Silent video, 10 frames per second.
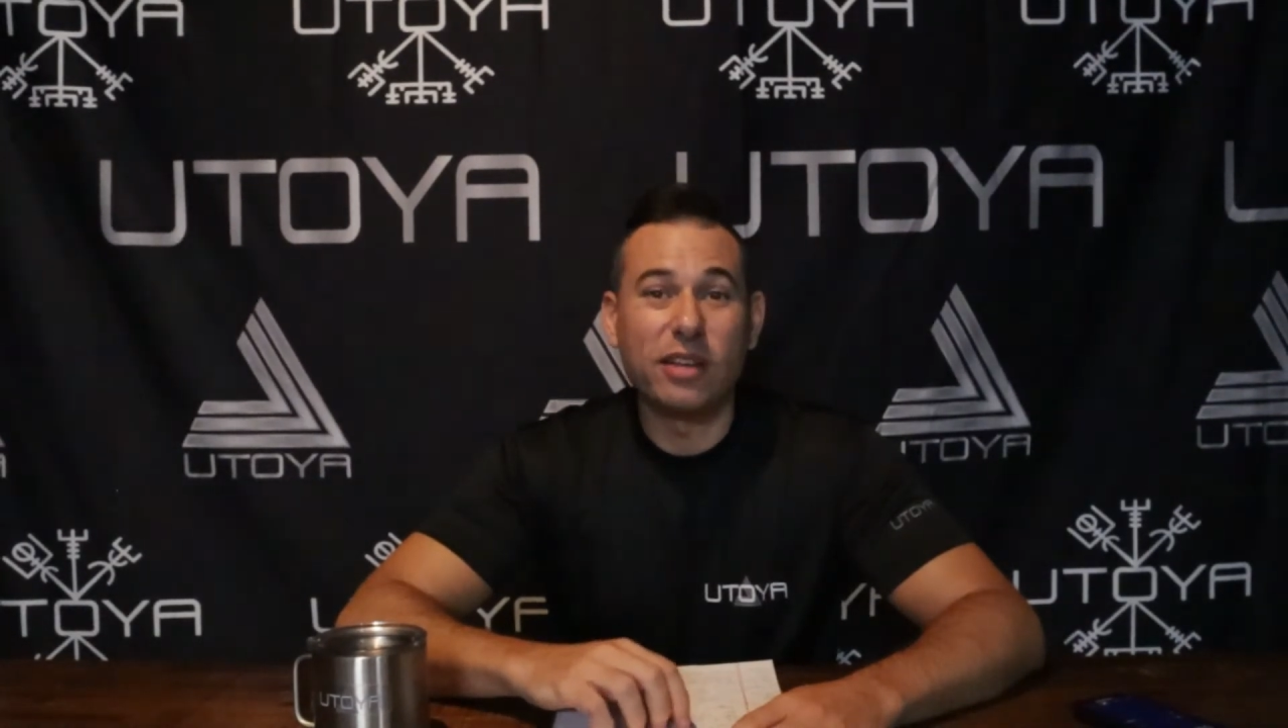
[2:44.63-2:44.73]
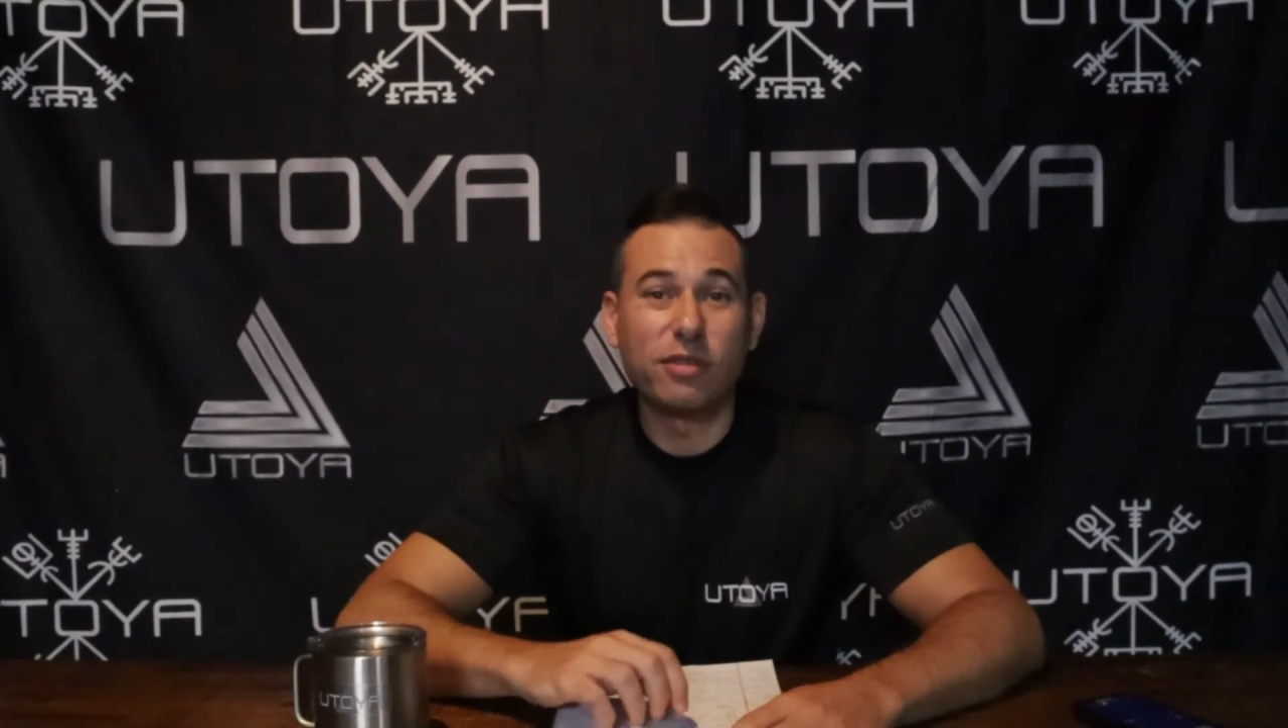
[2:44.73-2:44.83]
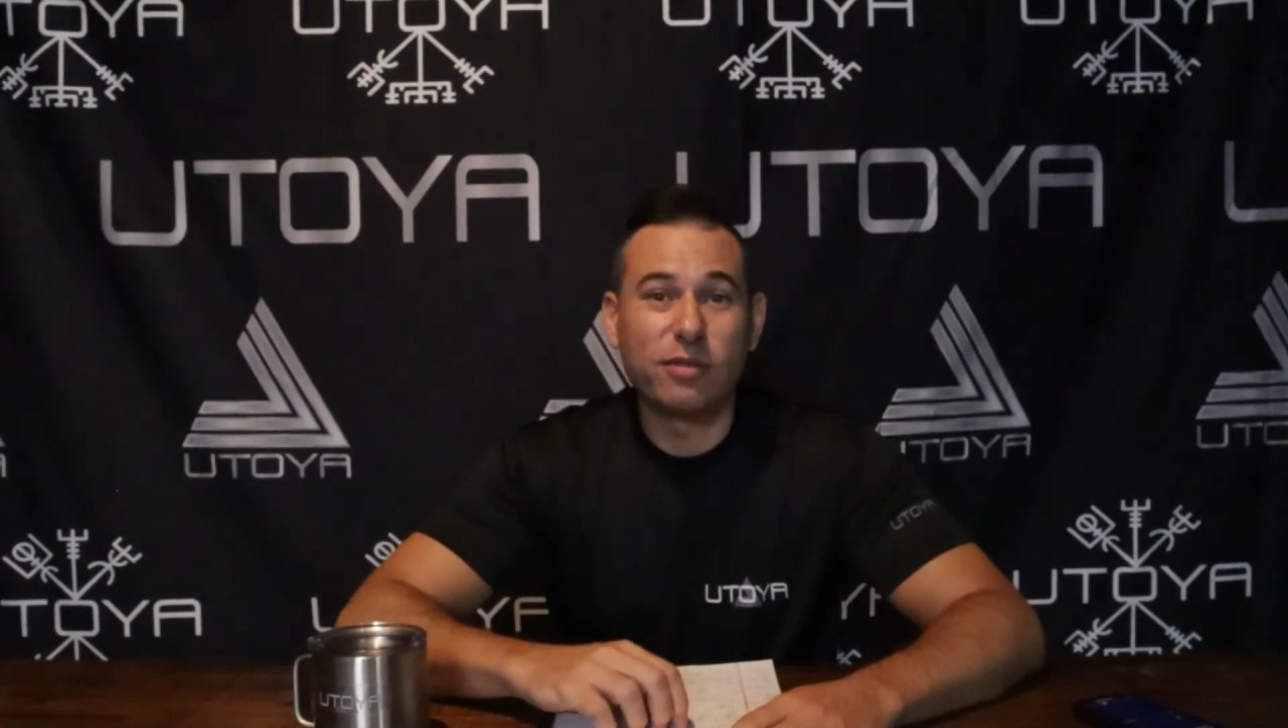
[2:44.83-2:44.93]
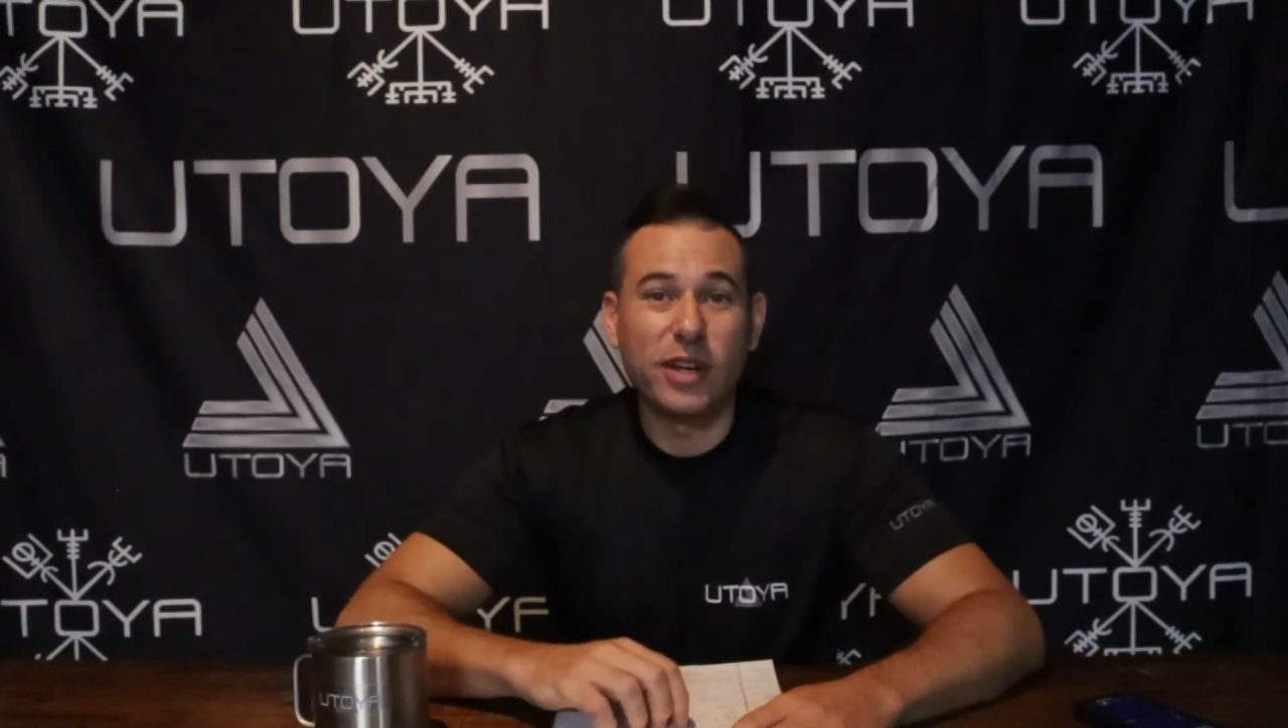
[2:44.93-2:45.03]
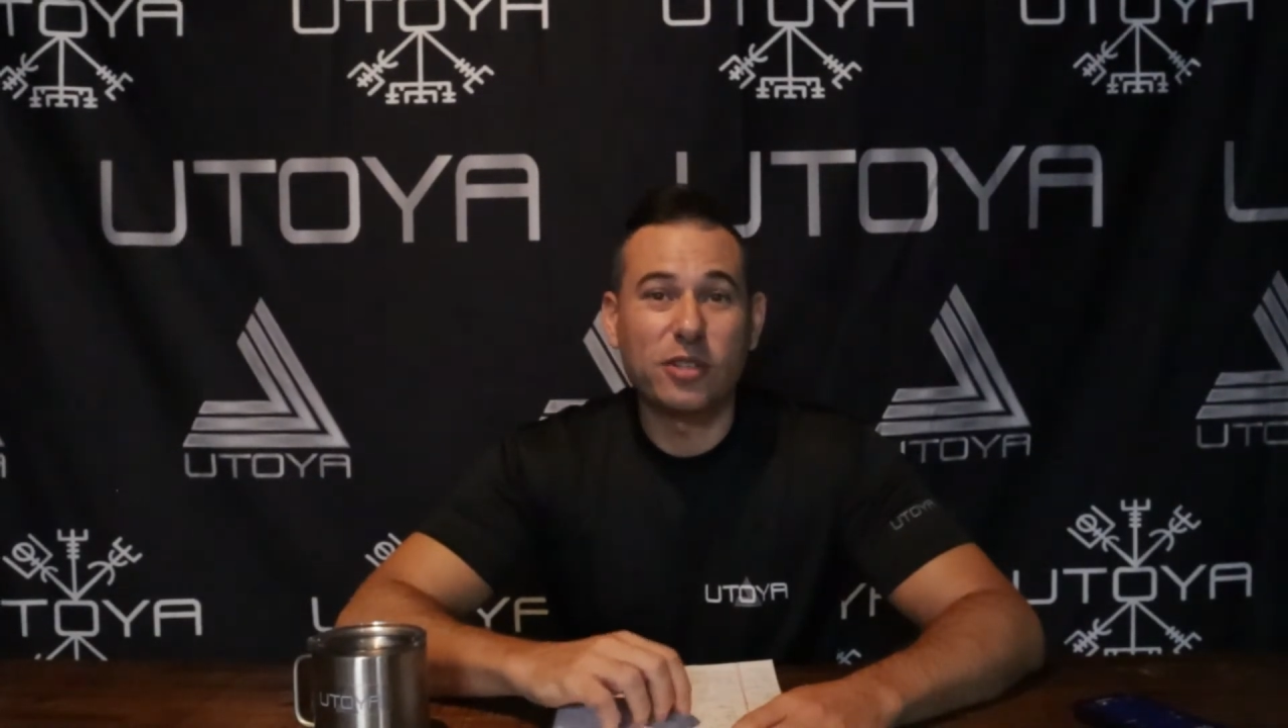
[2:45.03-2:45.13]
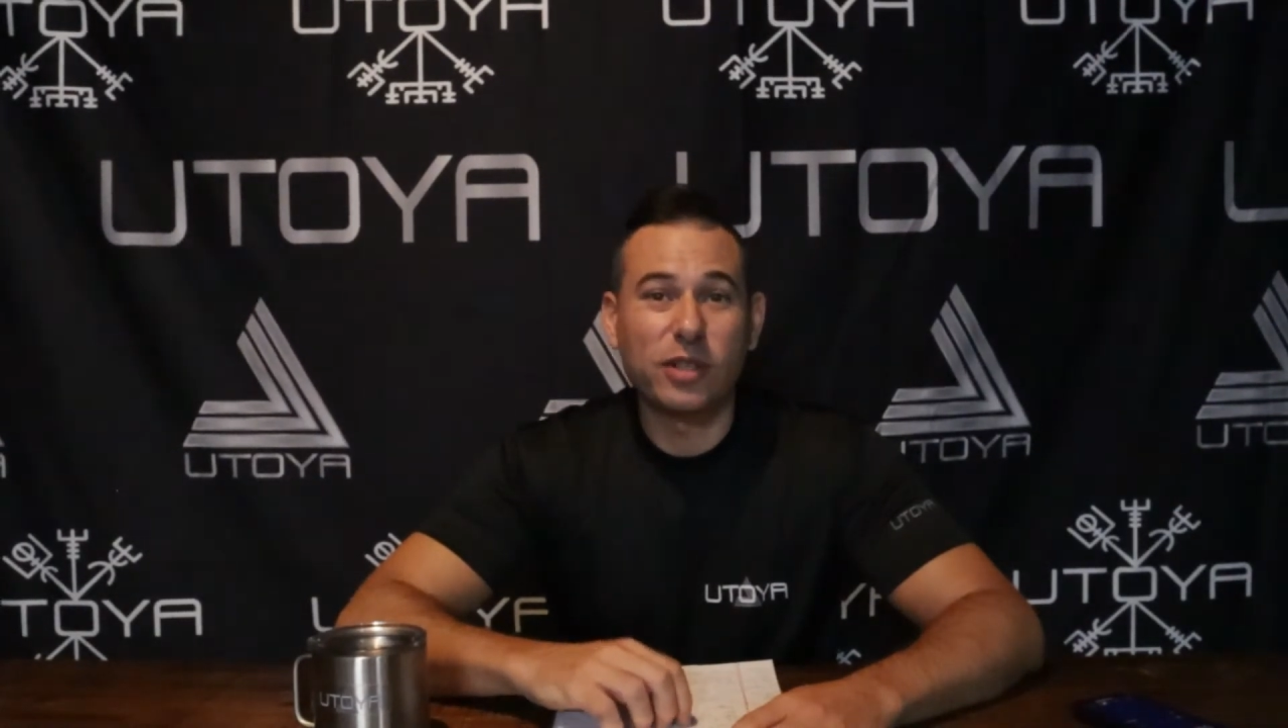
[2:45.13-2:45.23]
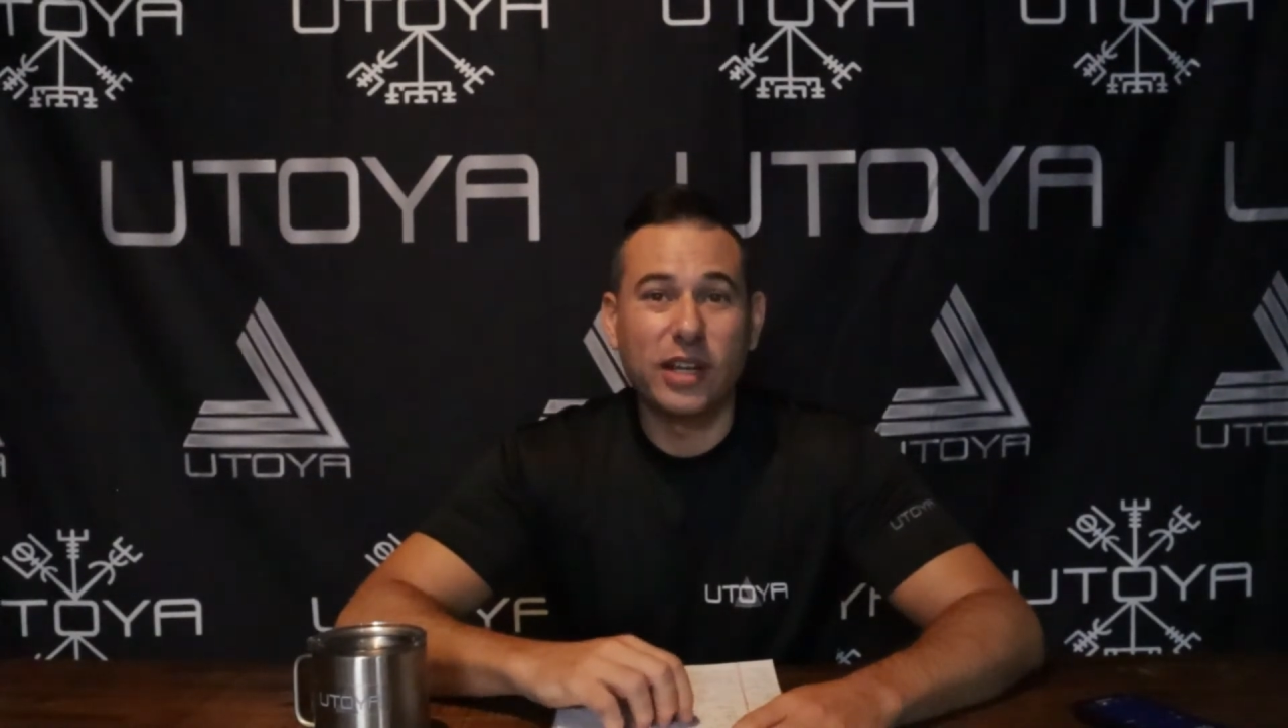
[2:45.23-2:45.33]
for federal